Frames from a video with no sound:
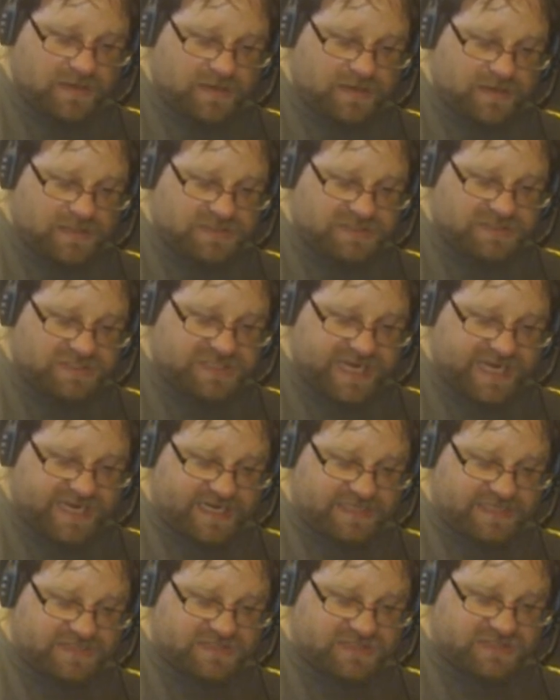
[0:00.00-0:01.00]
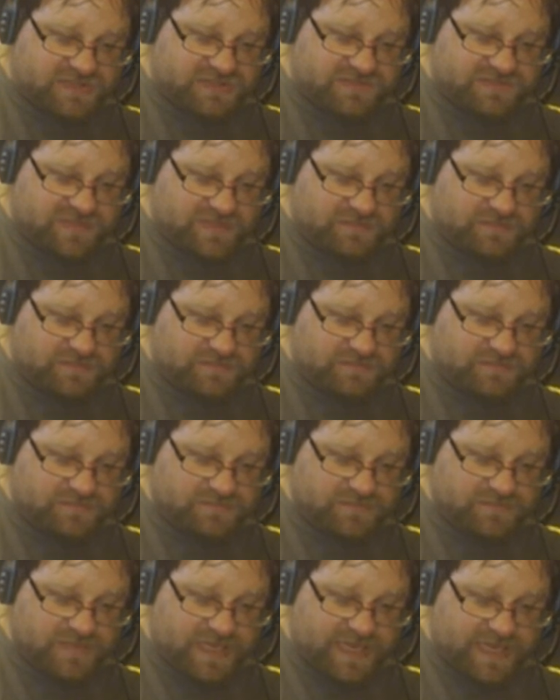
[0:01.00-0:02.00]
Janet Suzman,
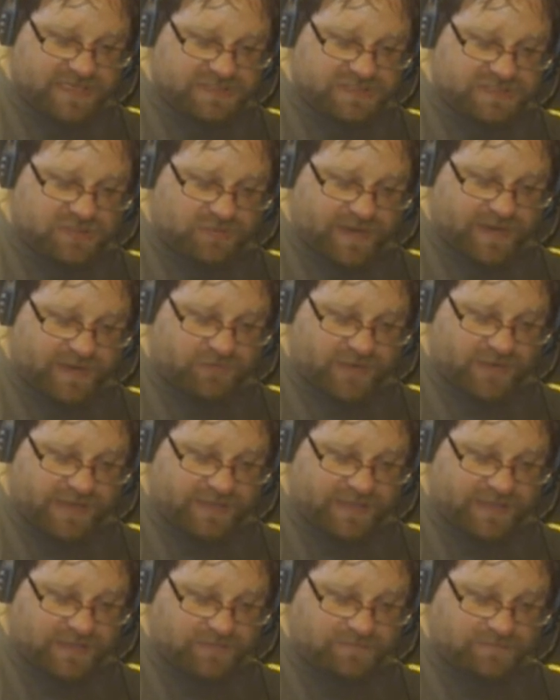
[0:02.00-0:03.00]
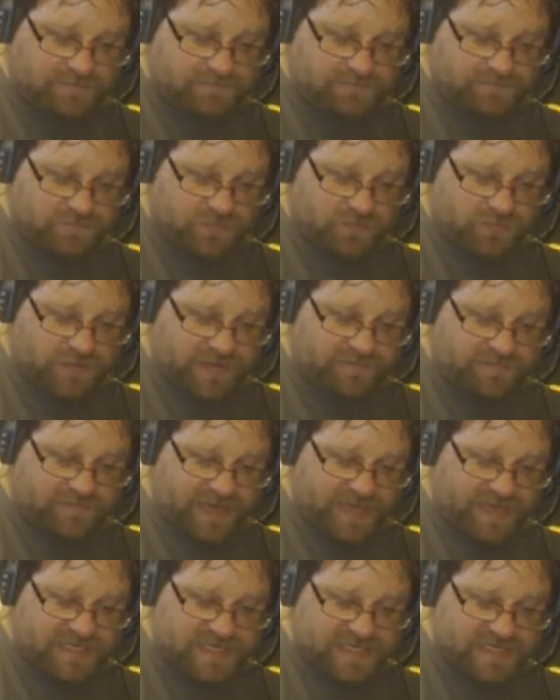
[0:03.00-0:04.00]
and Joanne Whaley. Written by
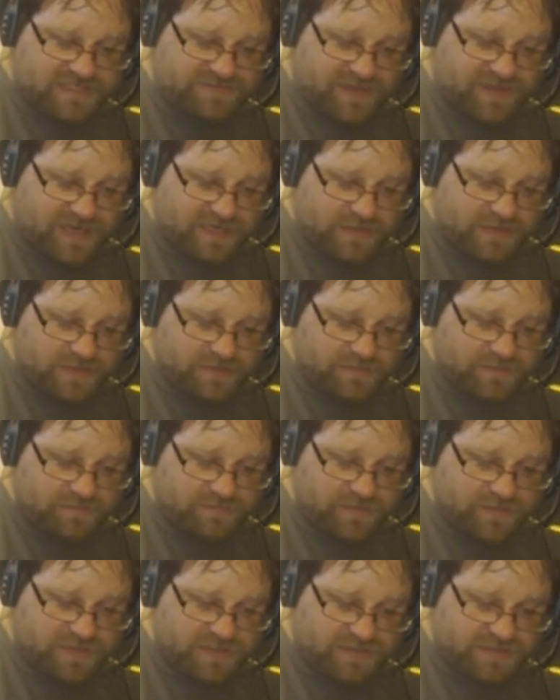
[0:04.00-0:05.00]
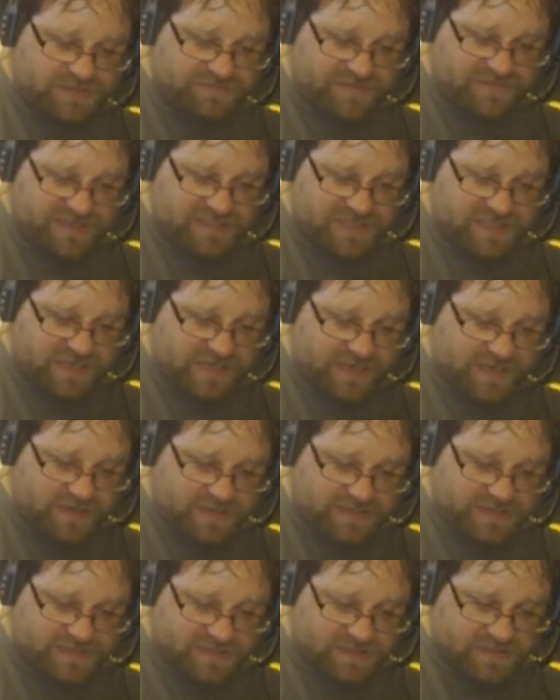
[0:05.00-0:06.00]
Dennis Potter, produced by John
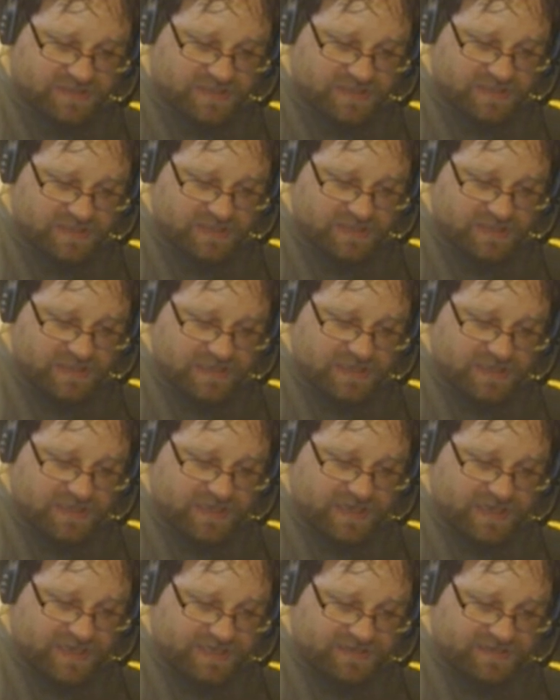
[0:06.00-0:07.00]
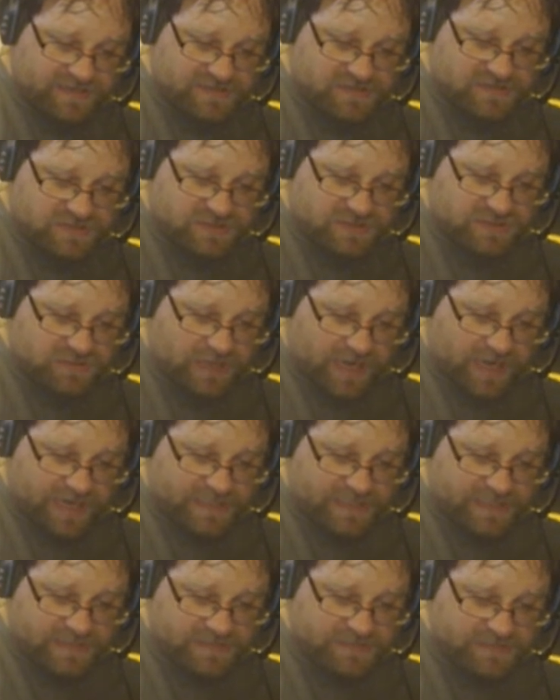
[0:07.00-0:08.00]
Harris and Kenneth Trod,
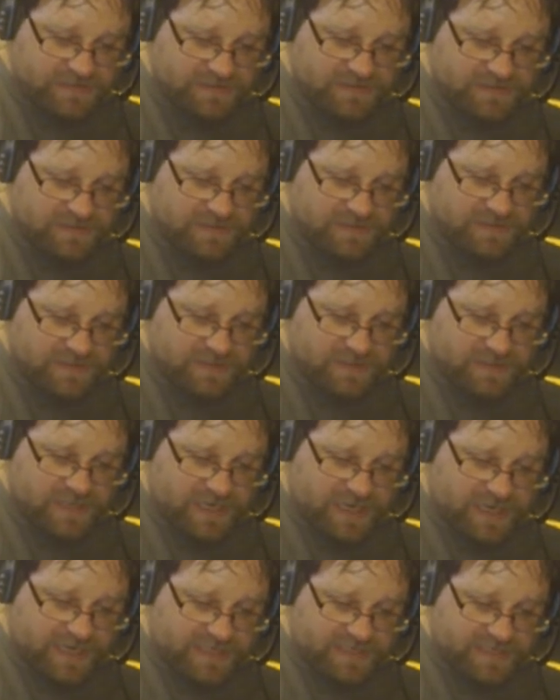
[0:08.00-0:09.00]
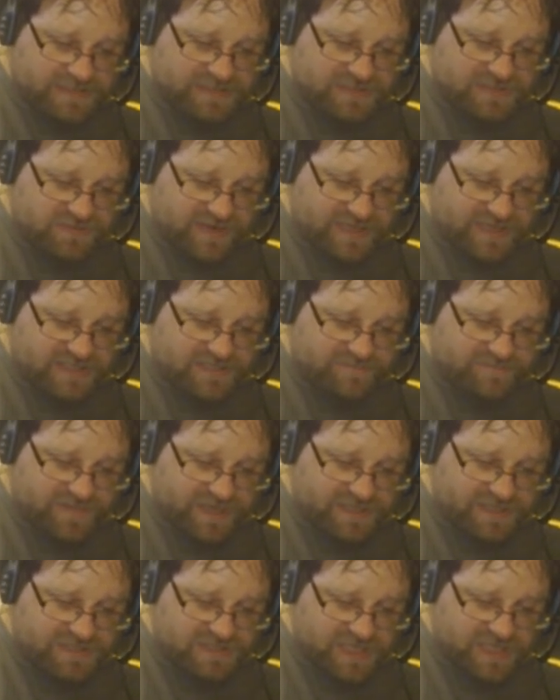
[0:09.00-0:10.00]
and it's directed by
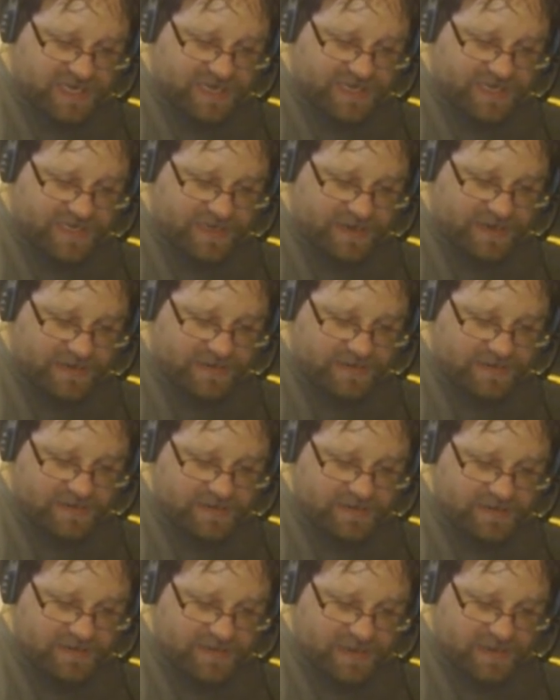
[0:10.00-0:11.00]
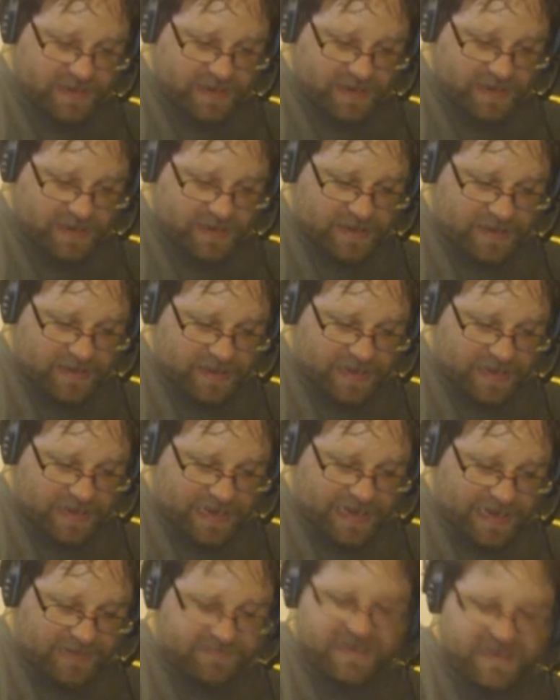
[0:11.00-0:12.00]
John
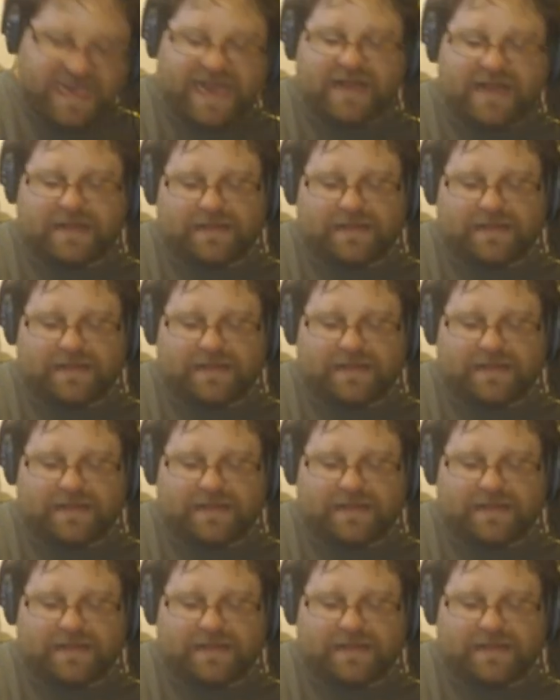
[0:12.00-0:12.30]
Amiel.